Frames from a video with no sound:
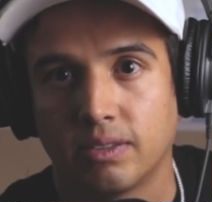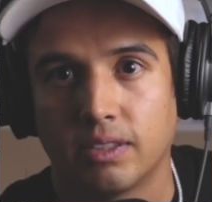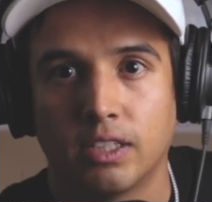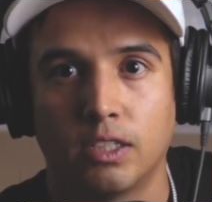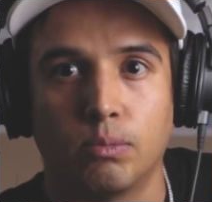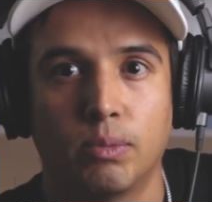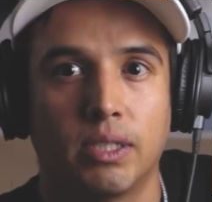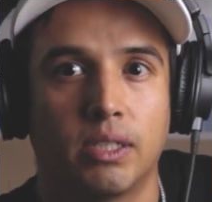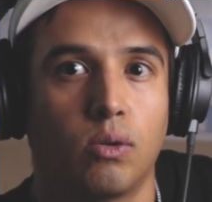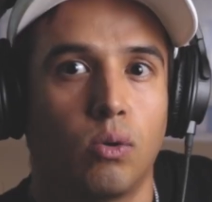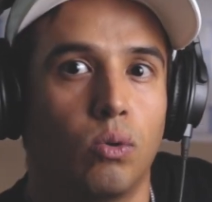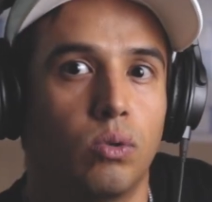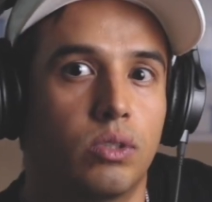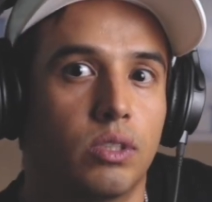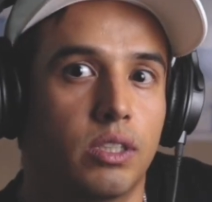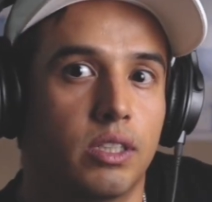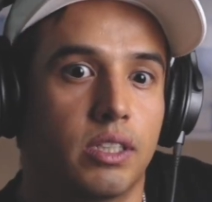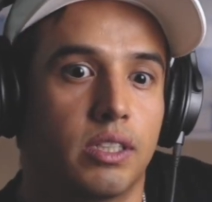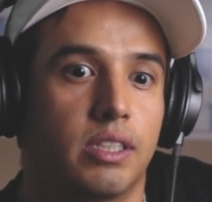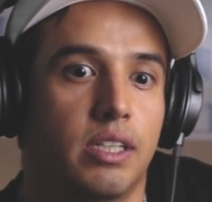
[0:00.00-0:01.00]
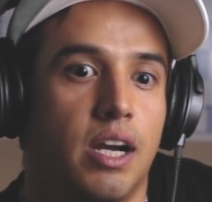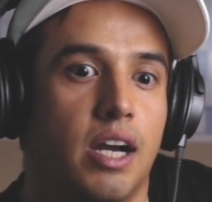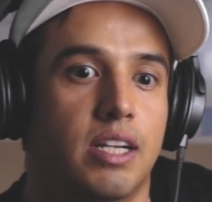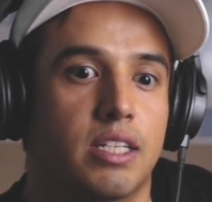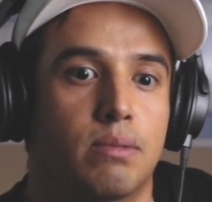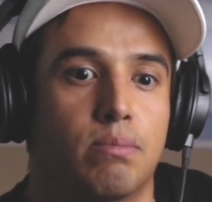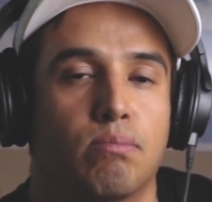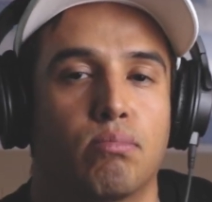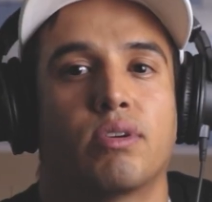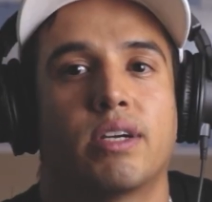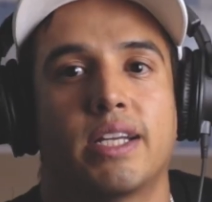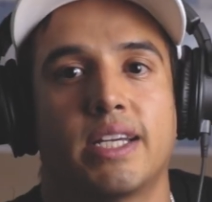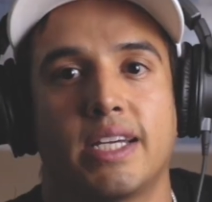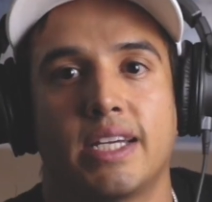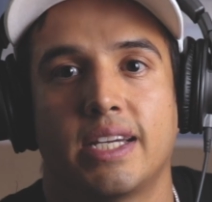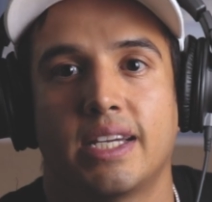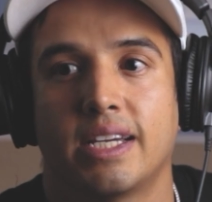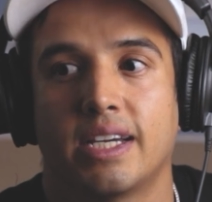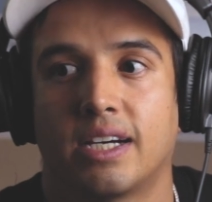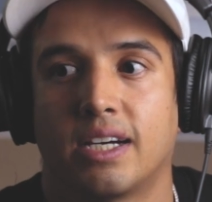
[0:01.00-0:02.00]
a little bit older, not as
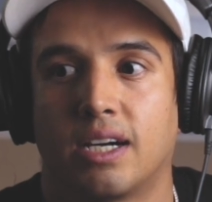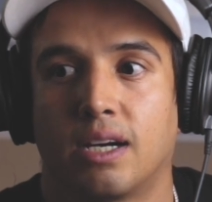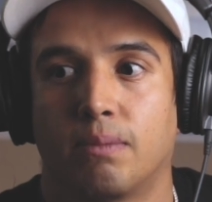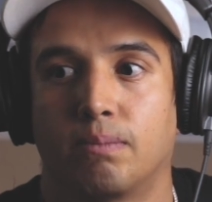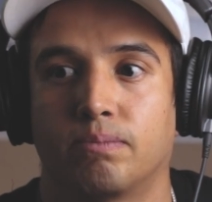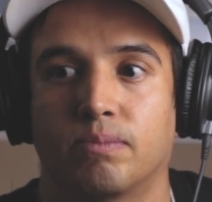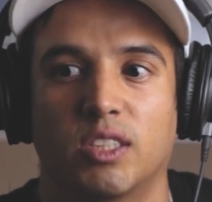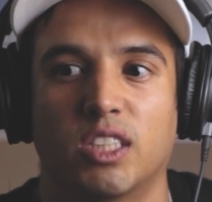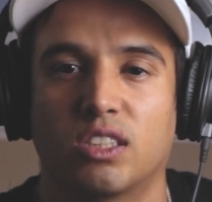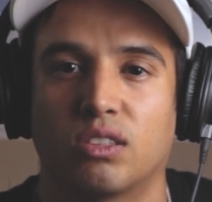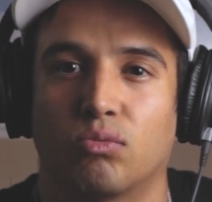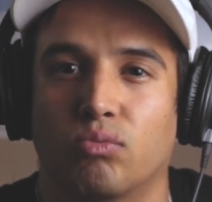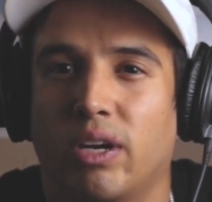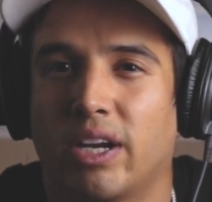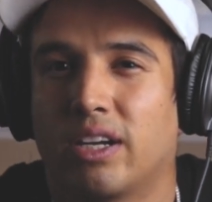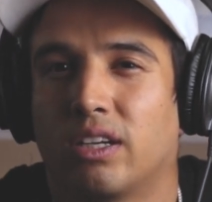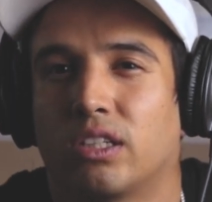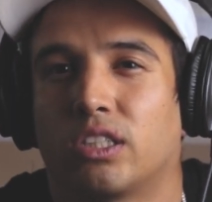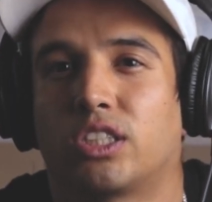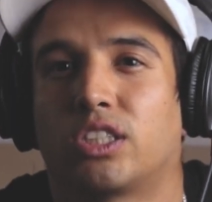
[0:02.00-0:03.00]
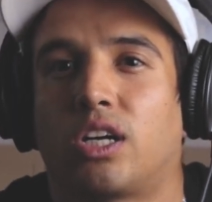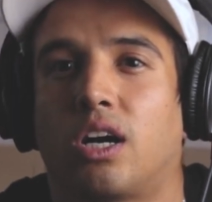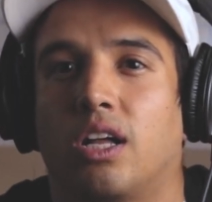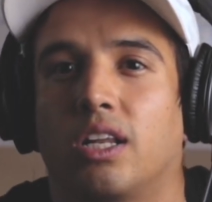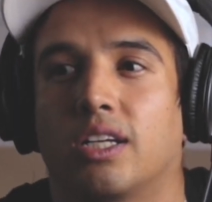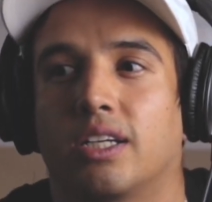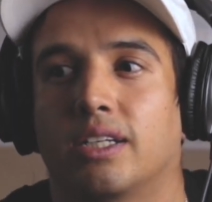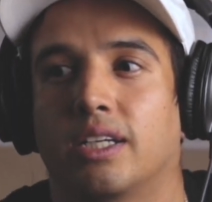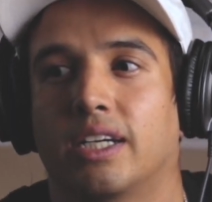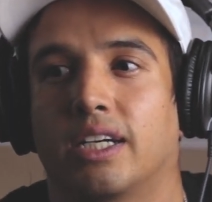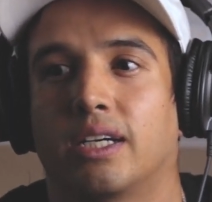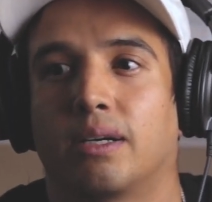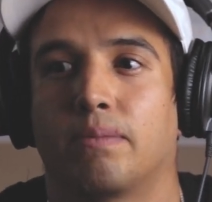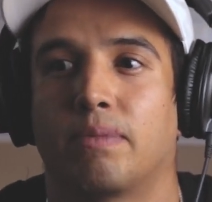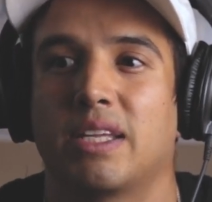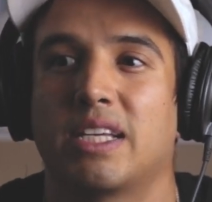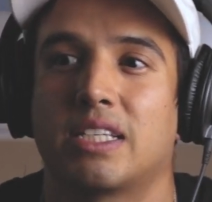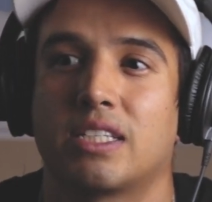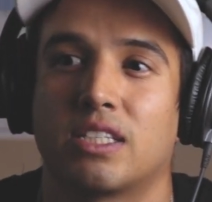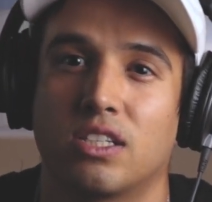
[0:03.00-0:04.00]
pretty, just regular
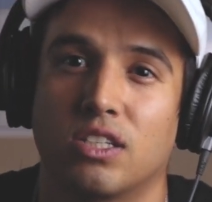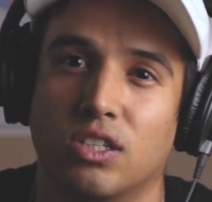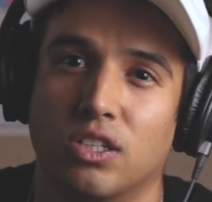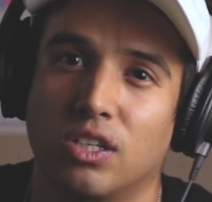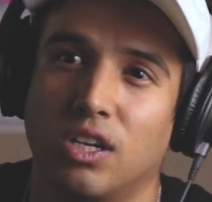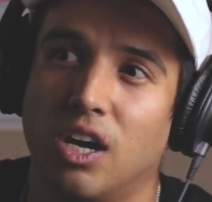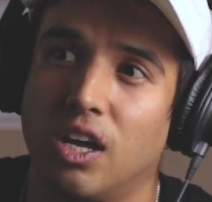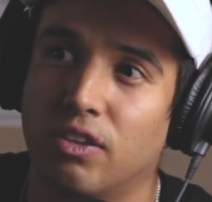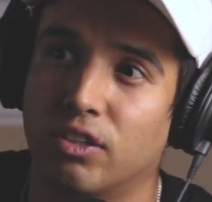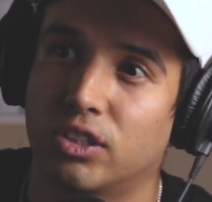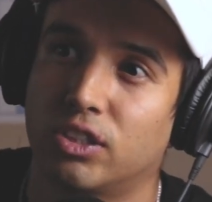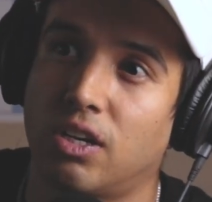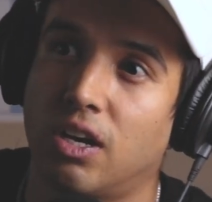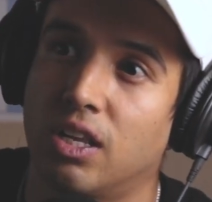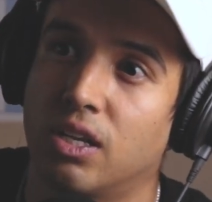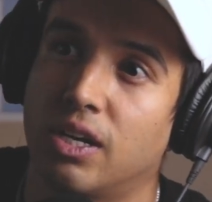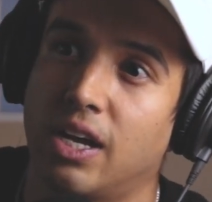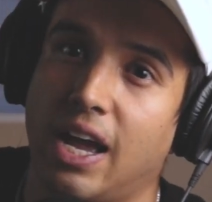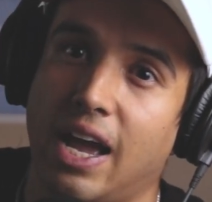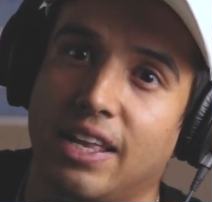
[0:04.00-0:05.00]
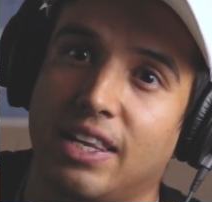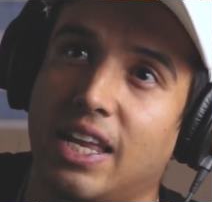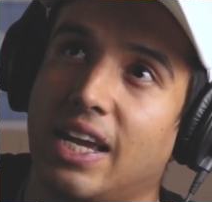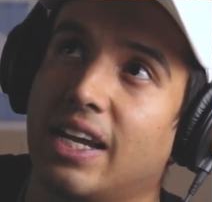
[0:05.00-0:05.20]
shala. This other shala had